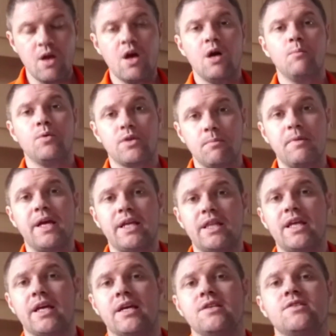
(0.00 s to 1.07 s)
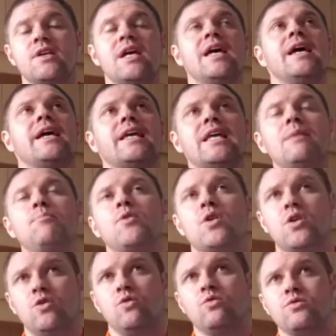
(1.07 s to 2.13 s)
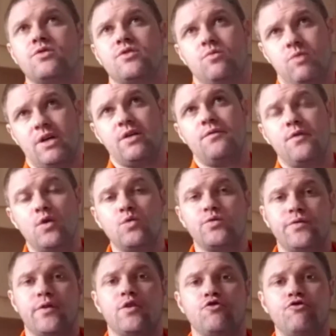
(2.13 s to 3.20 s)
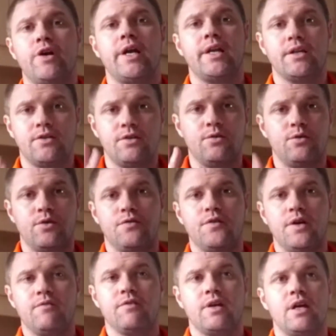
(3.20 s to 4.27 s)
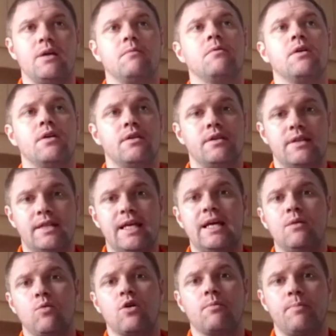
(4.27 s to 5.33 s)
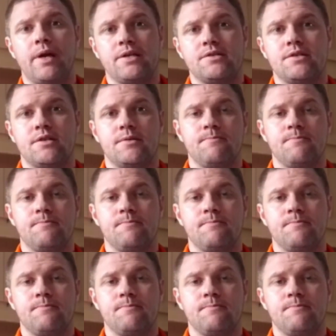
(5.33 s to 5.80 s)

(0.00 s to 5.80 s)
But the main thing is, keep your clothes to what you've used for your training to do your 5K. They'll work best.